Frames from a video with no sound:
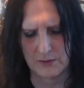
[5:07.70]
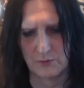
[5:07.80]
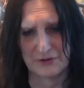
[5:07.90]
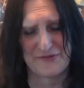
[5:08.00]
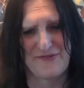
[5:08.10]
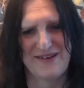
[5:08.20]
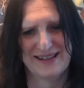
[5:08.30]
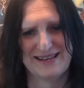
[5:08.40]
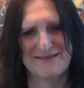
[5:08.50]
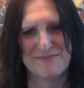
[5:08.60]
was
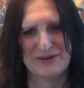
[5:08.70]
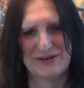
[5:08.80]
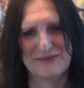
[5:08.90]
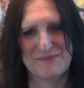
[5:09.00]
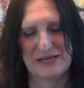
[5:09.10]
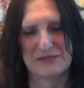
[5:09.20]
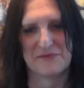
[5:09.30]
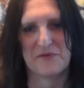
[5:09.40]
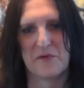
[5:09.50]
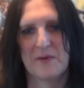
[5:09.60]
really important piece
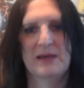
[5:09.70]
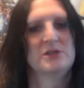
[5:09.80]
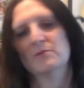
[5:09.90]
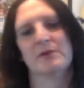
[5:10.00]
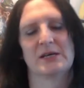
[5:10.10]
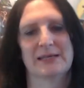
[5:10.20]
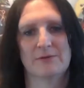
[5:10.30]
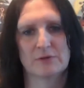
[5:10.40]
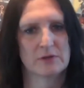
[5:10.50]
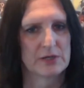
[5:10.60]
of information because I
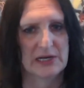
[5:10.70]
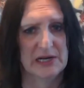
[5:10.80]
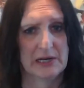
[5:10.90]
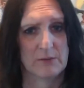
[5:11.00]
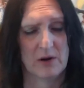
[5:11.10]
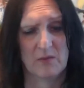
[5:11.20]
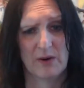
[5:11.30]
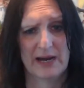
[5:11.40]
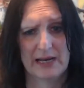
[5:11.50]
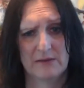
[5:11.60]
was looking at it one
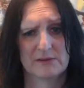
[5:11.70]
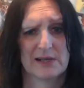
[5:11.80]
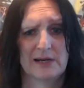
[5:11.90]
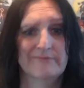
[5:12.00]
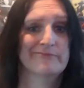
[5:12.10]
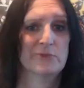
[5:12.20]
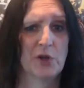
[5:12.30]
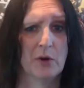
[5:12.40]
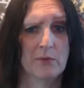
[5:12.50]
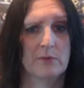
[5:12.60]
way and it was like,
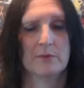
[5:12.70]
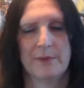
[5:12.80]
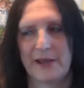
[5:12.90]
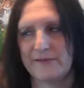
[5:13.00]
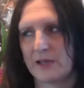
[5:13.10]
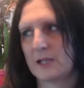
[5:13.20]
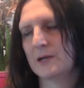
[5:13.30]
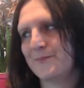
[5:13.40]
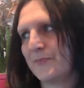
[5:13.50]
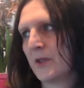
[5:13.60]
don't, basically.